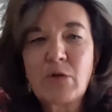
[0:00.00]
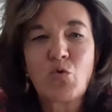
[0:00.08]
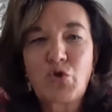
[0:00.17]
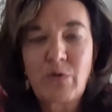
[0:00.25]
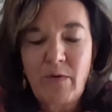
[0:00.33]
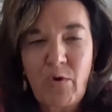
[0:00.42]
a
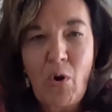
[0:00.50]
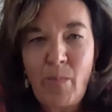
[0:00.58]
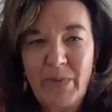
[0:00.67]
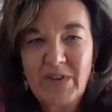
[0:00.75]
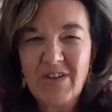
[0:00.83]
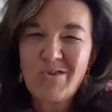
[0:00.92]
notion of
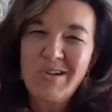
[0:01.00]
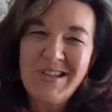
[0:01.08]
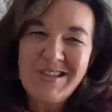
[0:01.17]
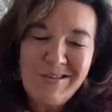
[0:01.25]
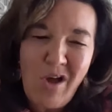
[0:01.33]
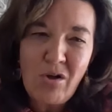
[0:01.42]
competition.
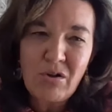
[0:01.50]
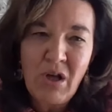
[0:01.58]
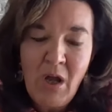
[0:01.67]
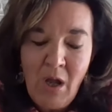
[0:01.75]
It's not